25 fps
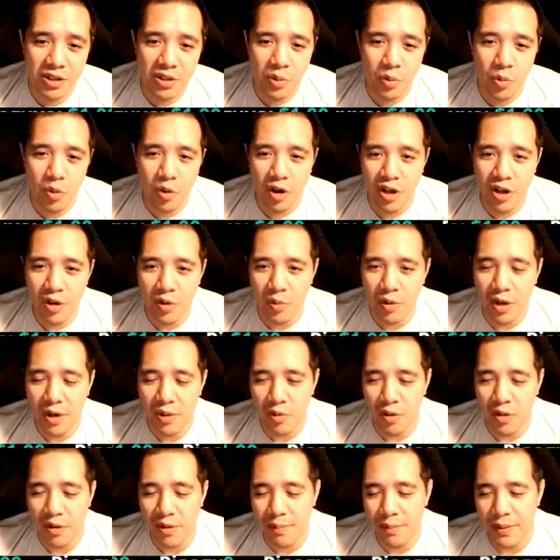water one
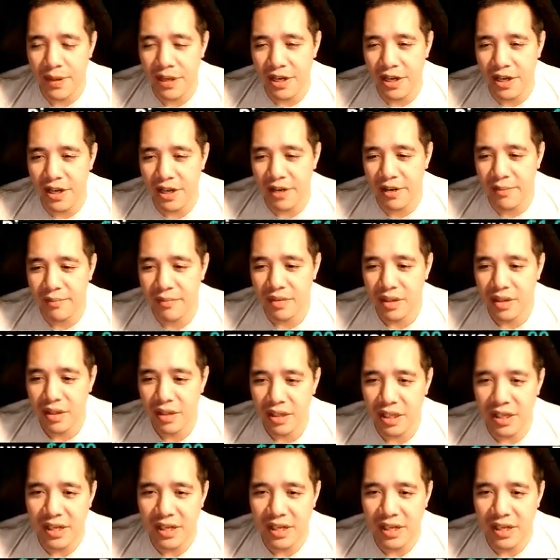would have been the